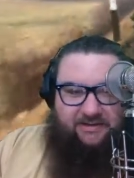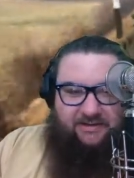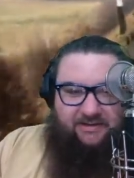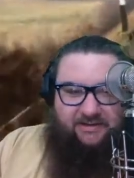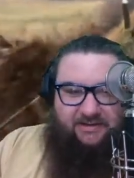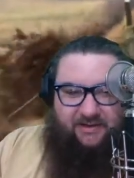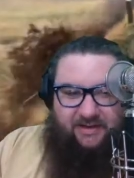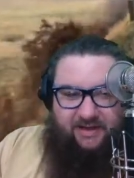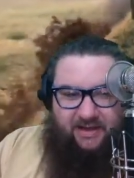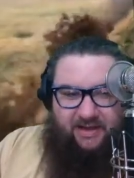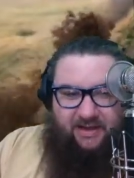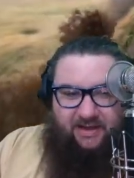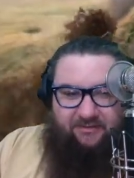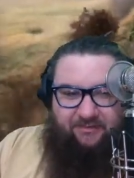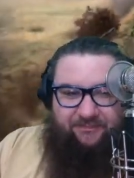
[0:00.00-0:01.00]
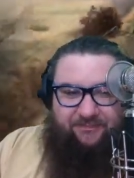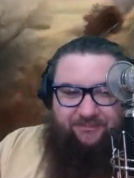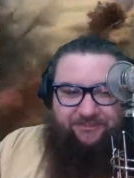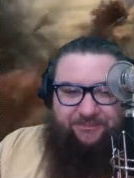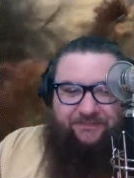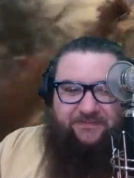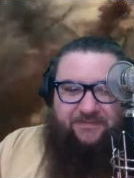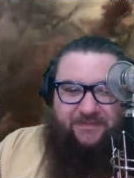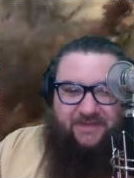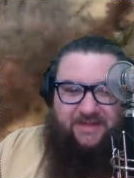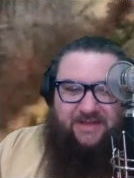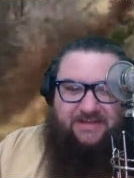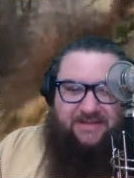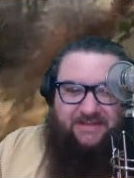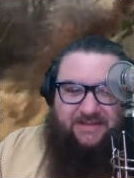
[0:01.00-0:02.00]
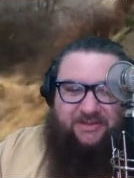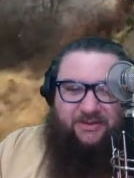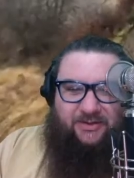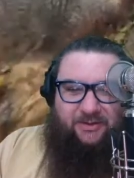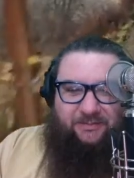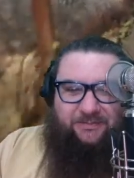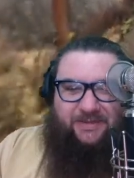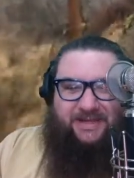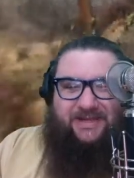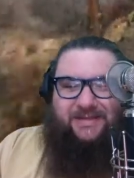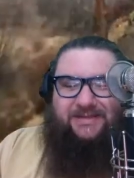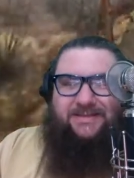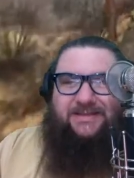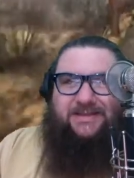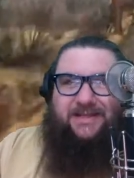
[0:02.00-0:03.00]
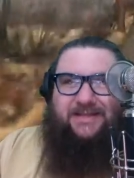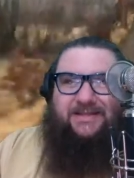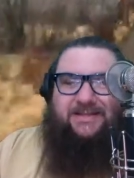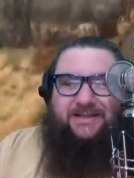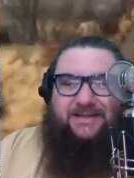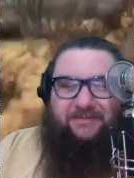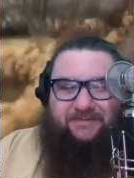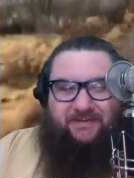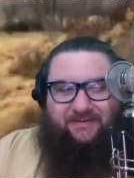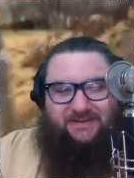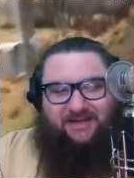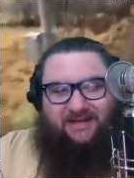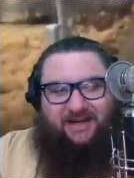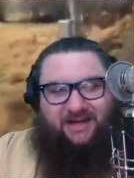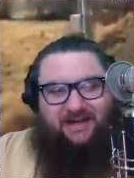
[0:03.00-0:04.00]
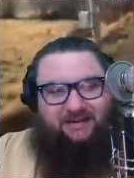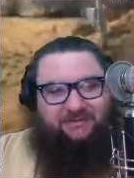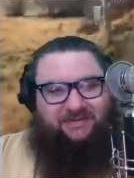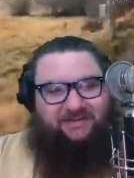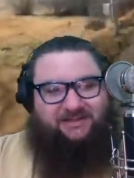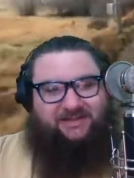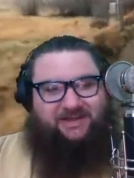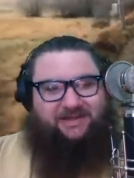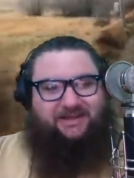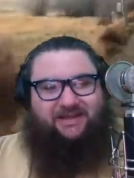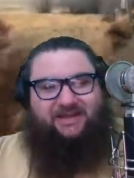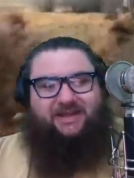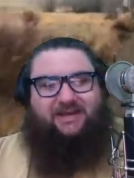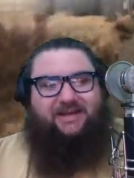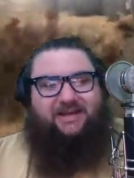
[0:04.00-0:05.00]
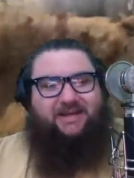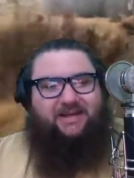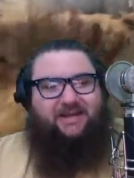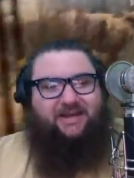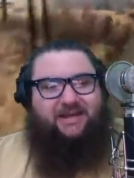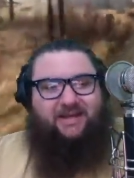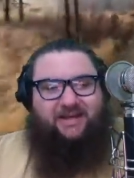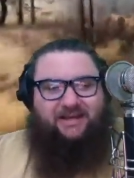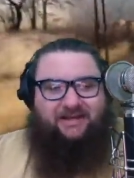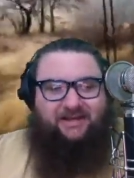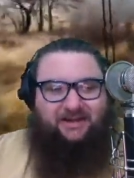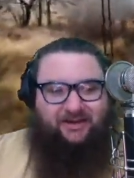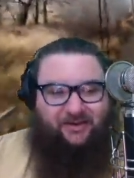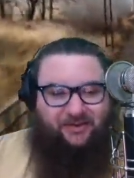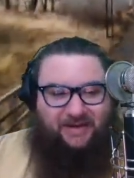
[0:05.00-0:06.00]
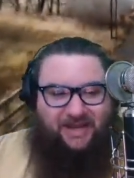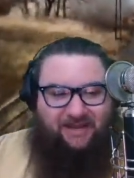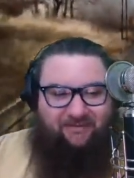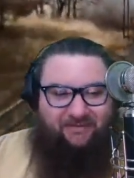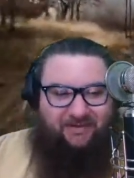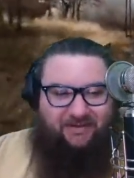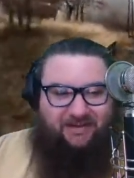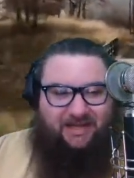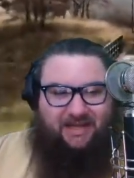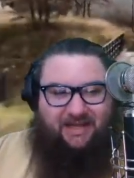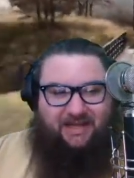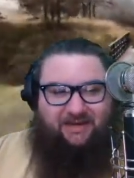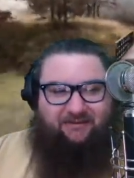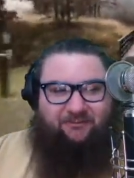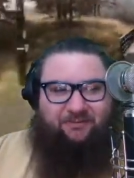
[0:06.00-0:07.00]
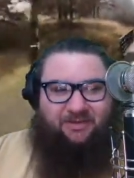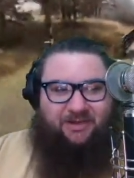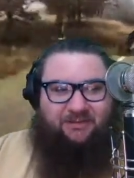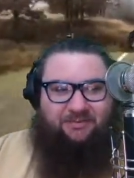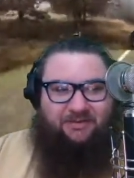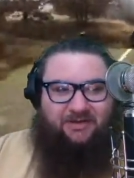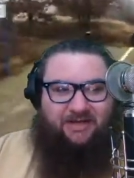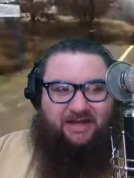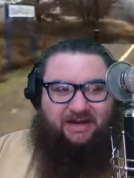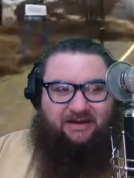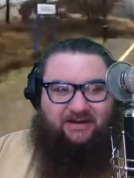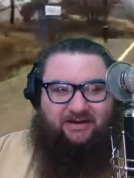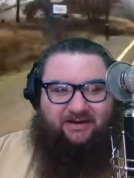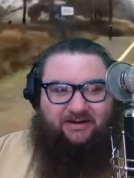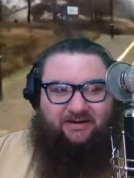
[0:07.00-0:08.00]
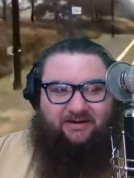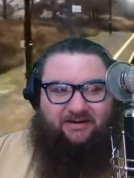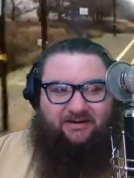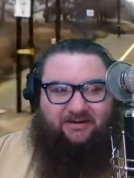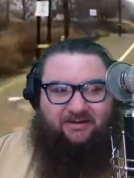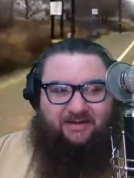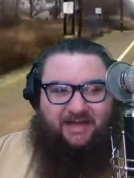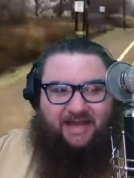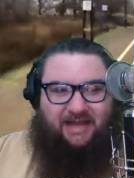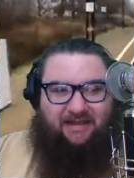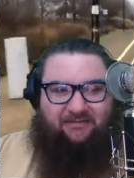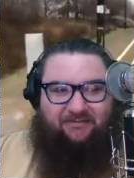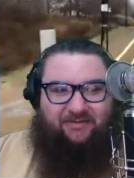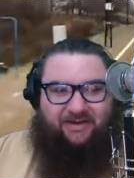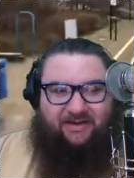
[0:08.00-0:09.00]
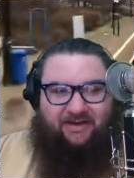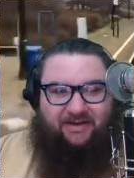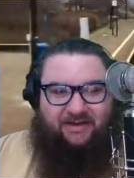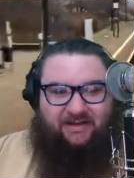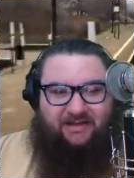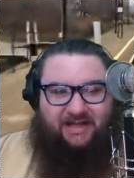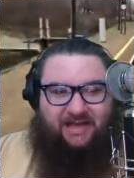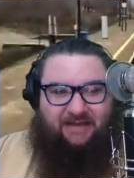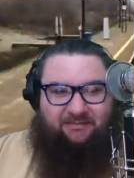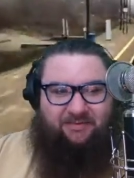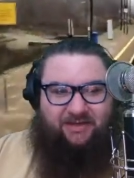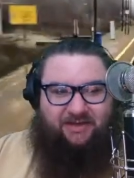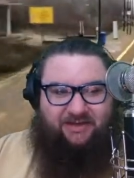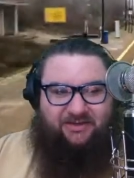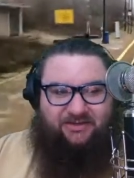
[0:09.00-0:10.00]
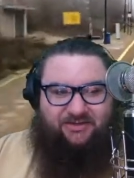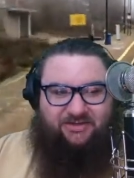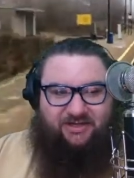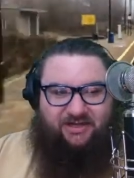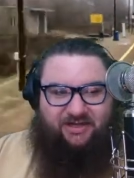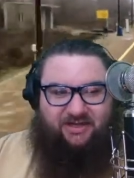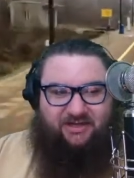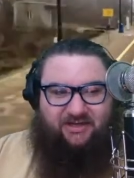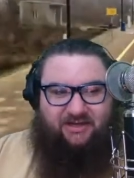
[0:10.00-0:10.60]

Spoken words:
yeah, it's a little bit sensitive of a time to say that. You don't have a lot of people out here laughing and clapping and shit.